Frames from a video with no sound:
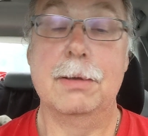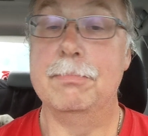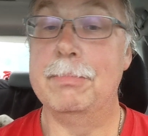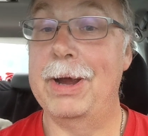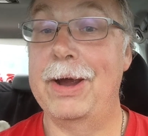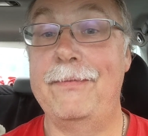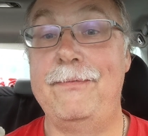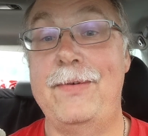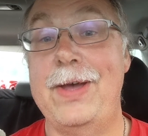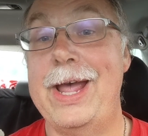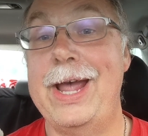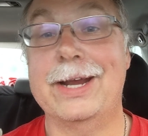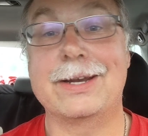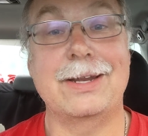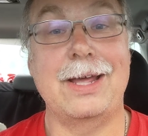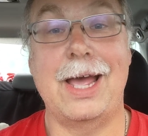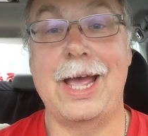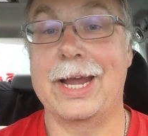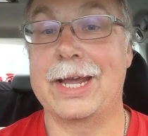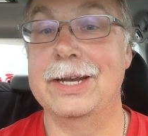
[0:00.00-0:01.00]
Matter of fact,
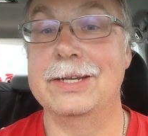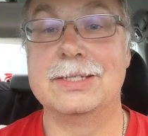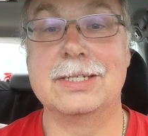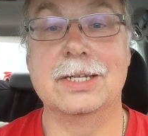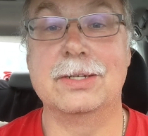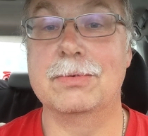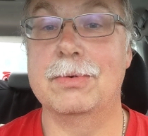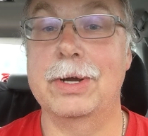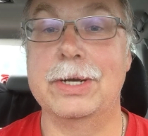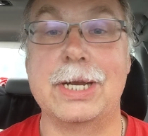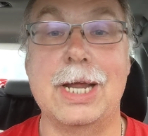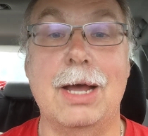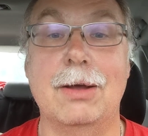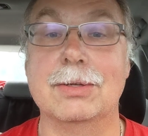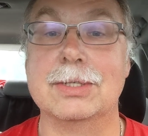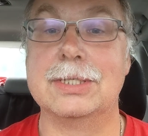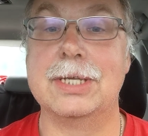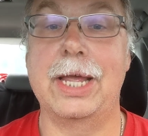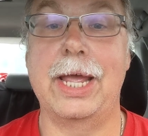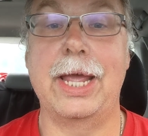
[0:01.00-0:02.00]
I can sit there right now
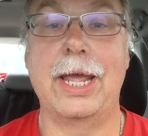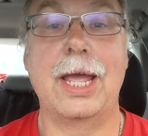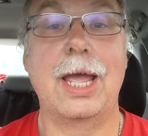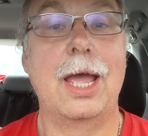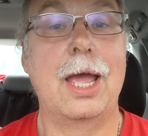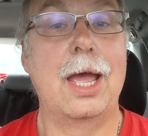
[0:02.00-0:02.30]
and say,